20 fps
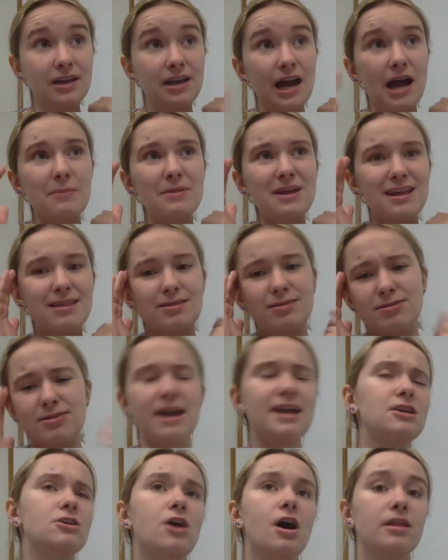I mean,
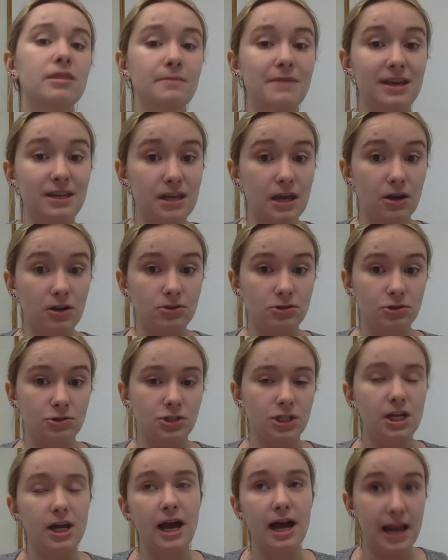thank God the main character
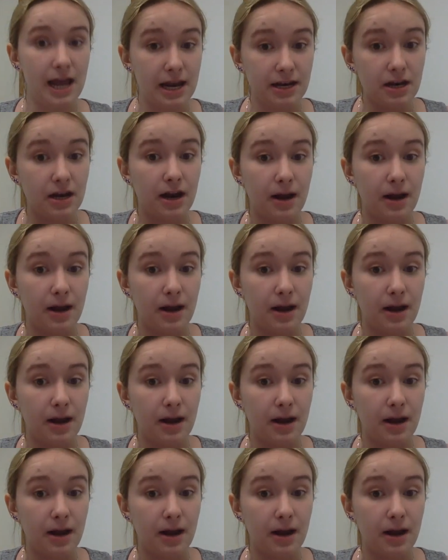ended